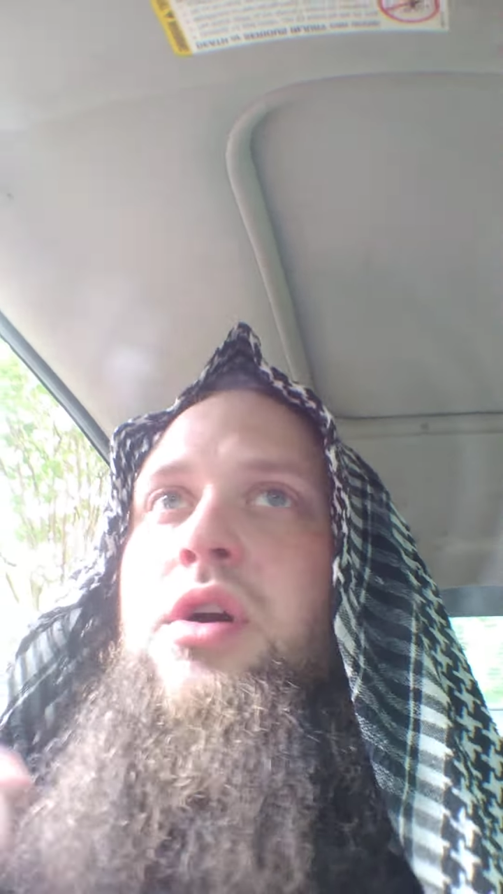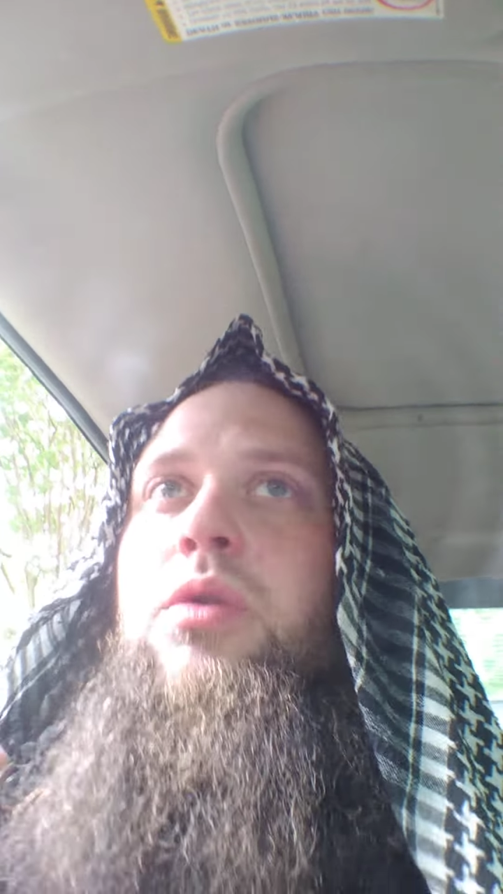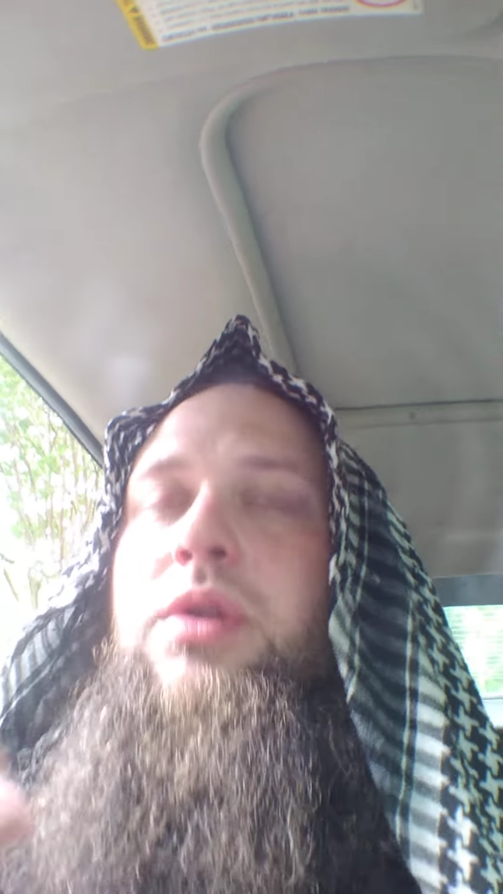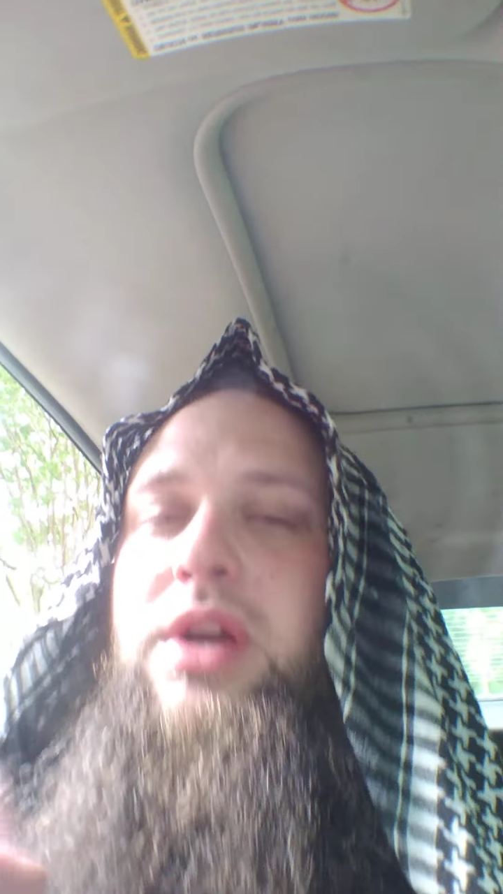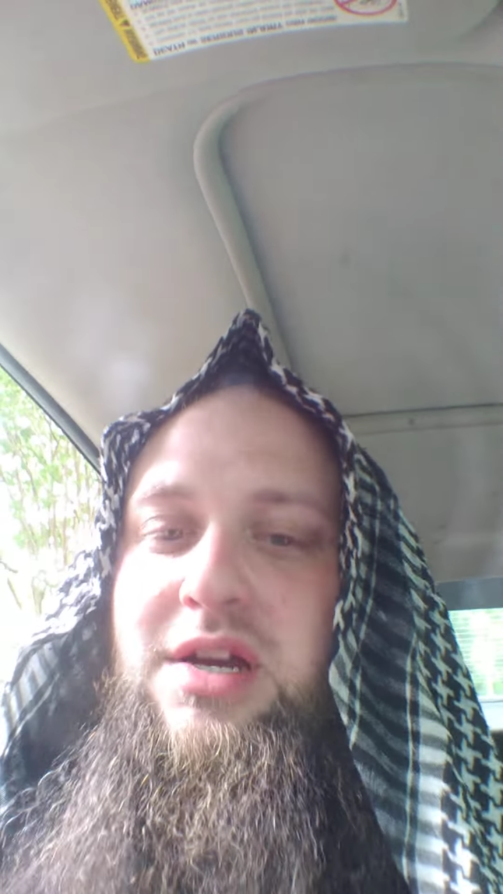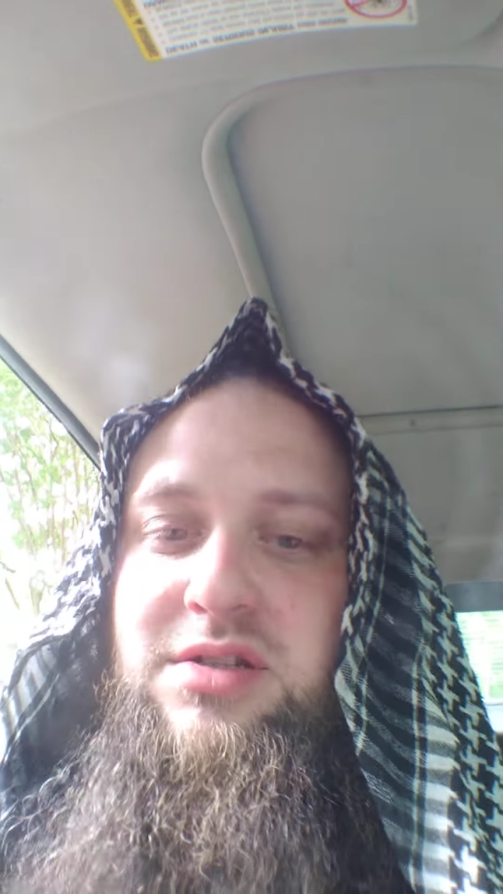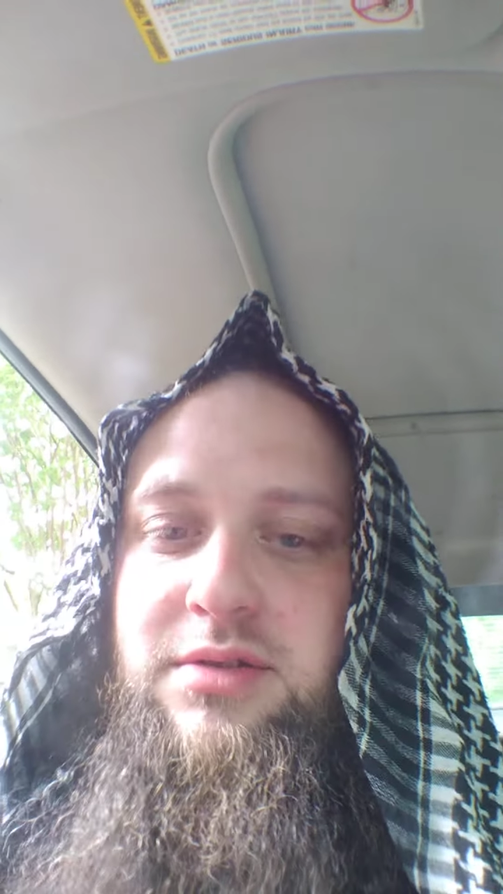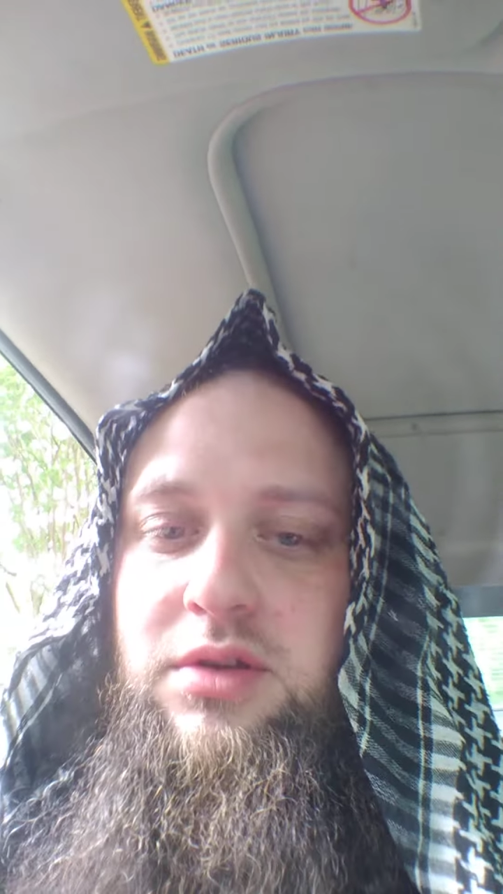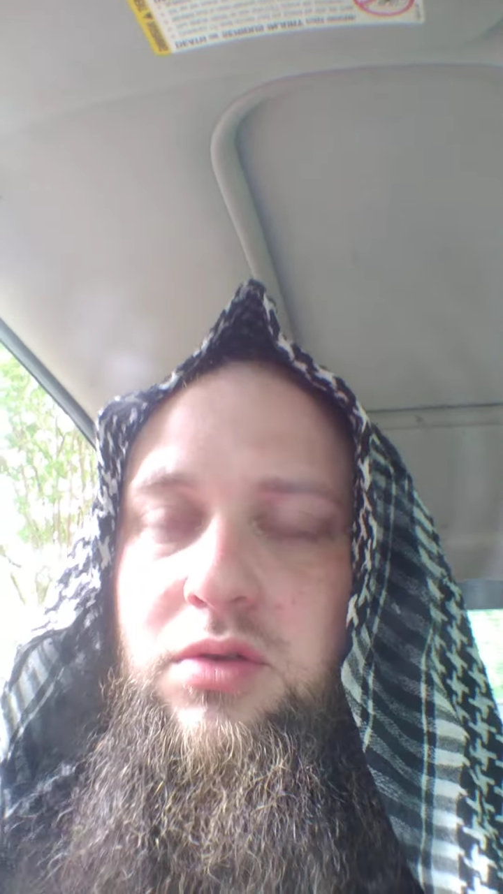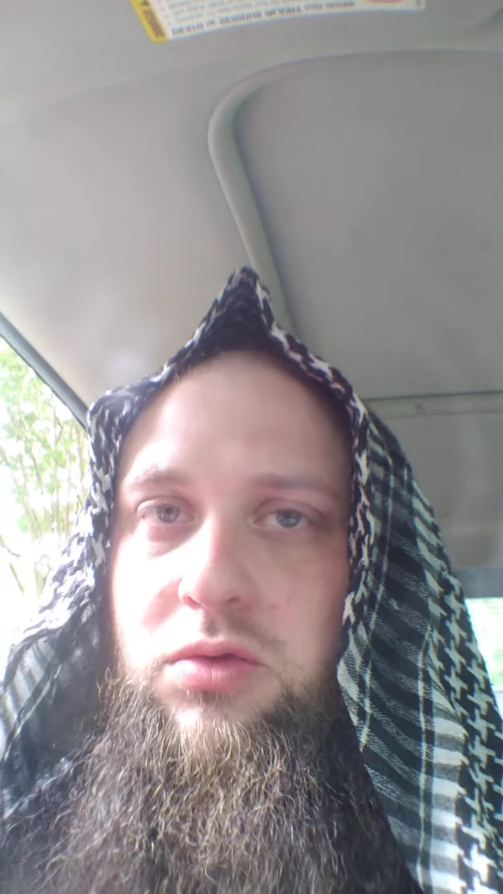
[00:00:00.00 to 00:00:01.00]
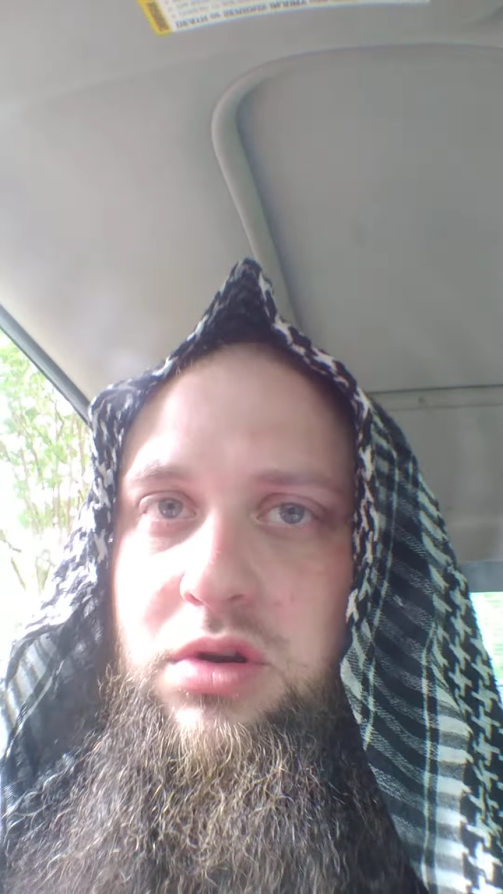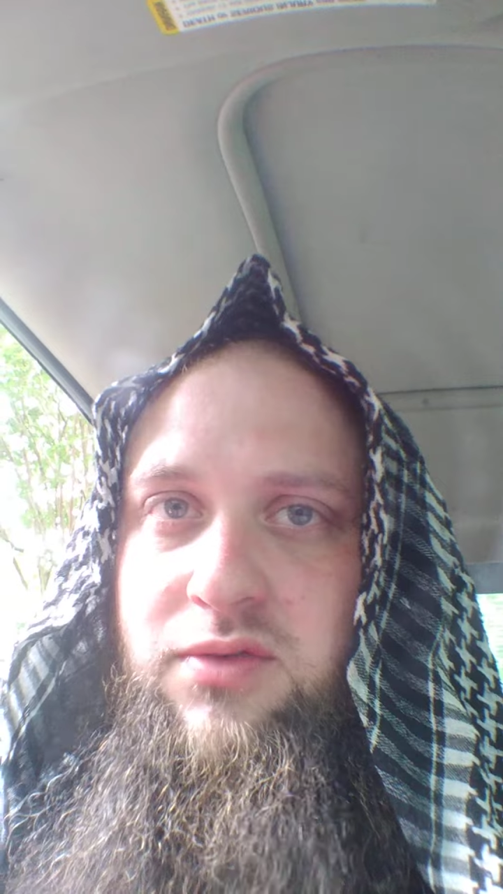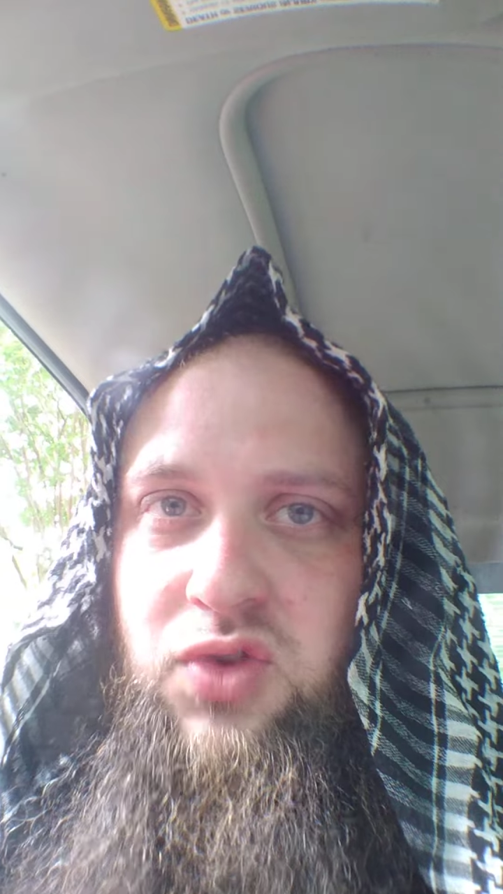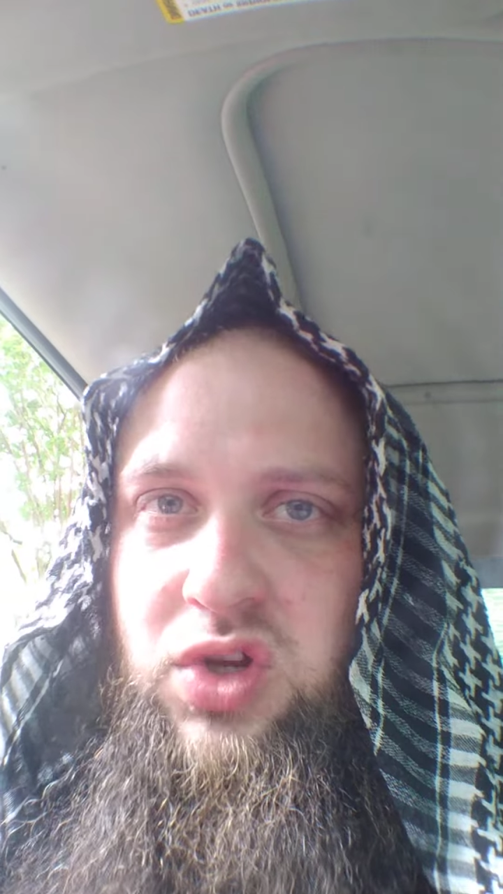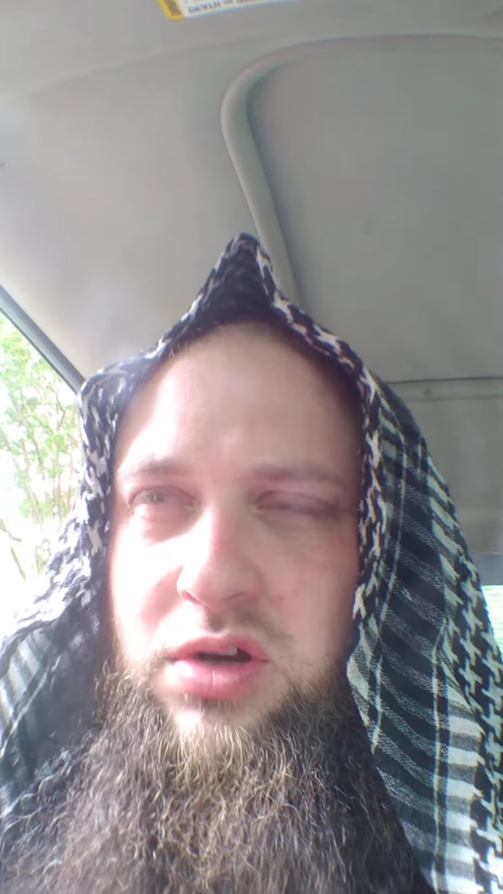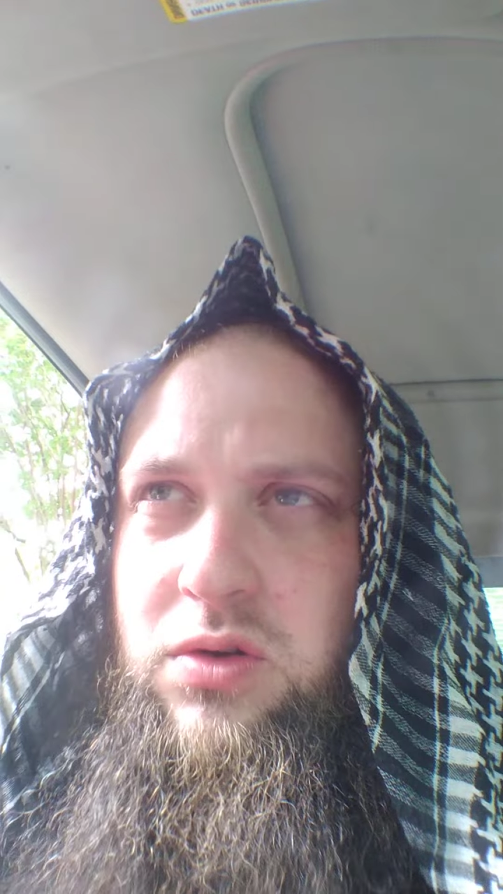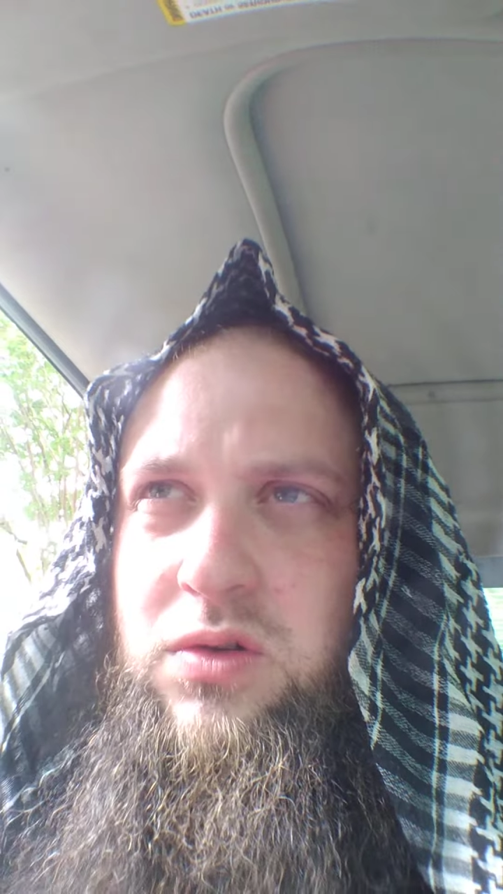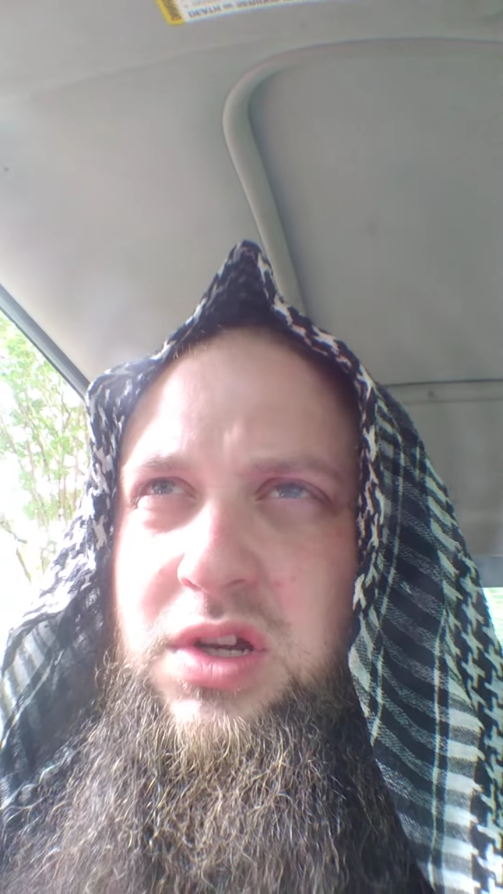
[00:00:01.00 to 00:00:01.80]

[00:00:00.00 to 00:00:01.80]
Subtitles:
when actually the word infidel